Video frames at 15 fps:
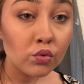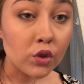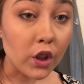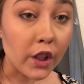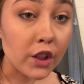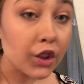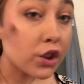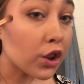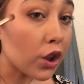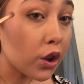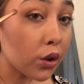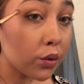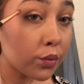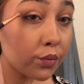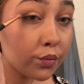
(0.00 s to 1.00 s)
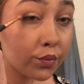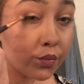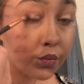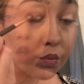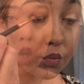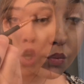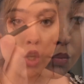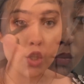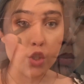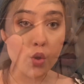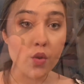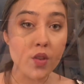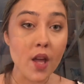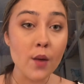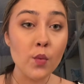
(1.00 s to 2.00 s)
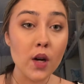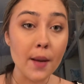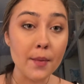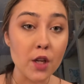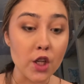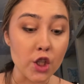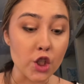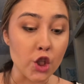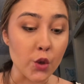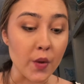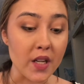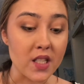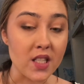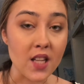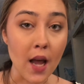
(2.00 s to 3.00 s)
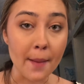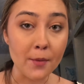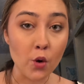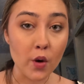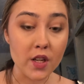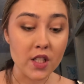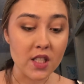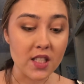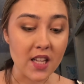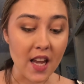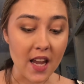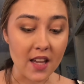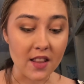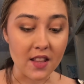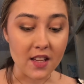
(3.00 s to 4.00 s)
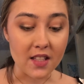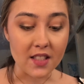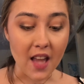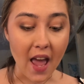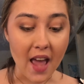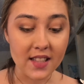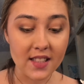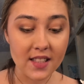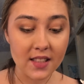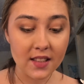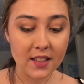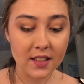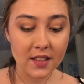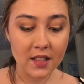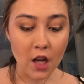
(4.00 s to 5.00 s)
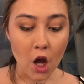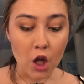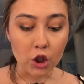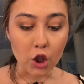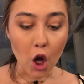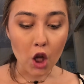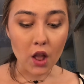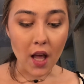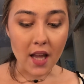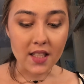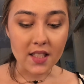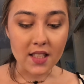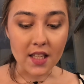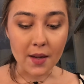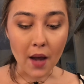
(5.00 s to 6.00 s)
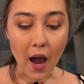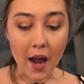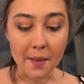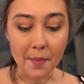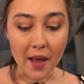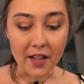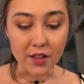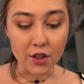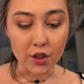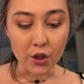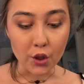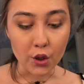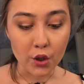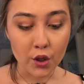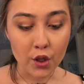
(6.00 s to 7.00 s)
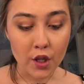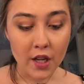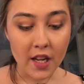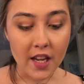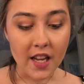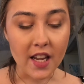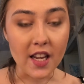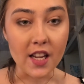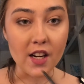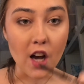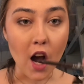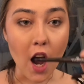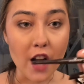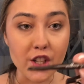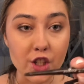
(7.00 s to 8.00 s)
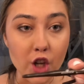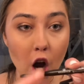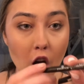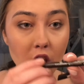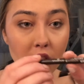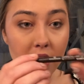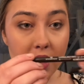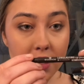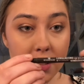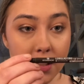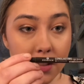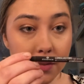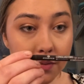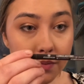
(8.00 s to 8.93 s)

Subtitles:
Like so. So then what I'm gonna do is I'm going to take this Essence Long Lasting Eye Pencil in Hot Chocolate